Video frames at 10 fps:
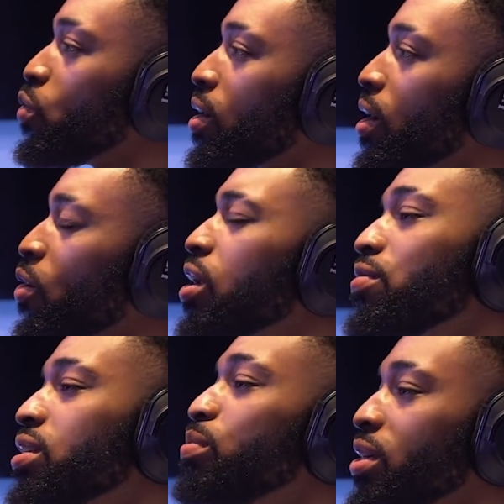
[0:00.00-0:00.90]
thought I would
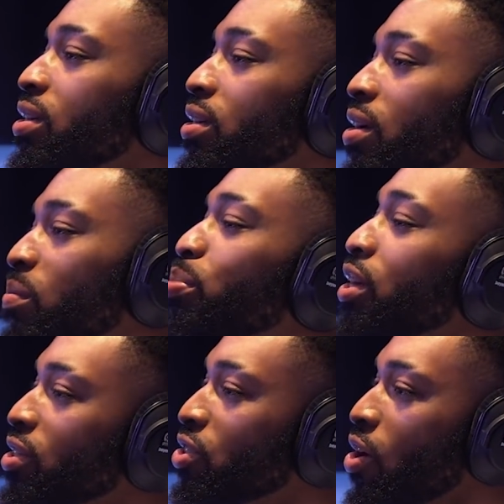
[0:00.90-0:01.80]
love to be a
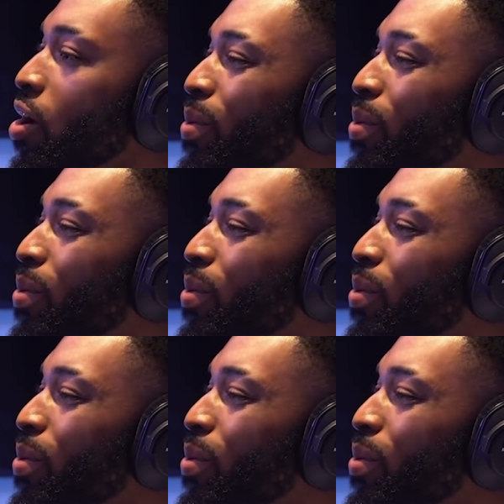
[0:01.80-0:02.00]
big star,